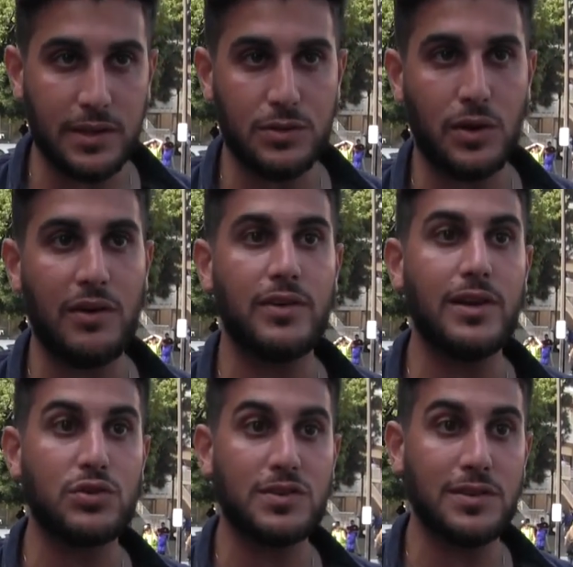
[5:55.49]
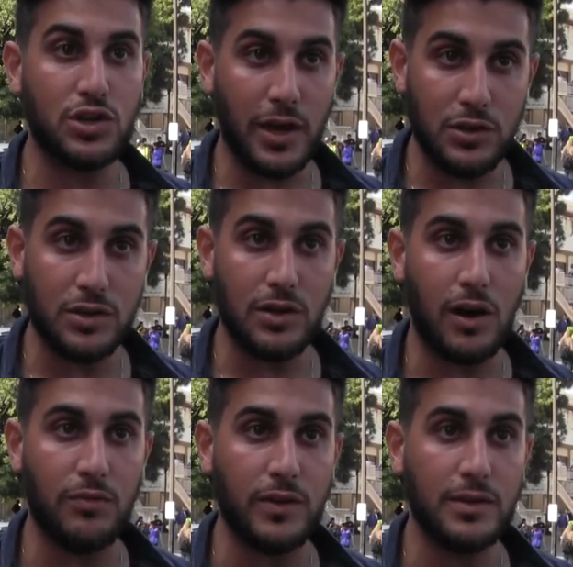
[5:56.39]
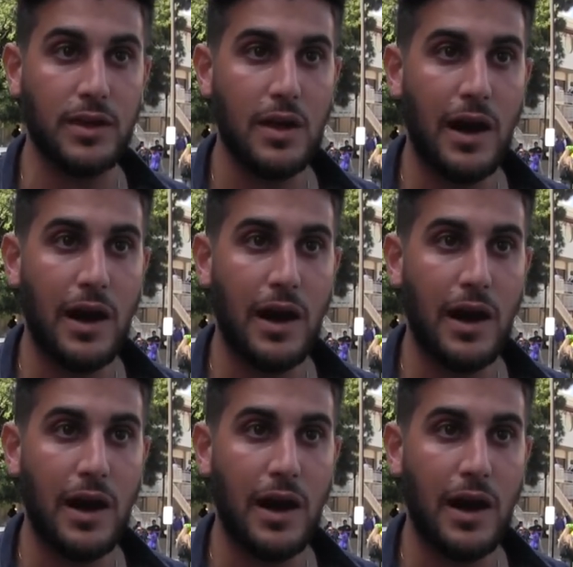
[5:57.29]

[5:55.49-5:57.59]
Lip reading: Israel. I have an interest in changing the conflict.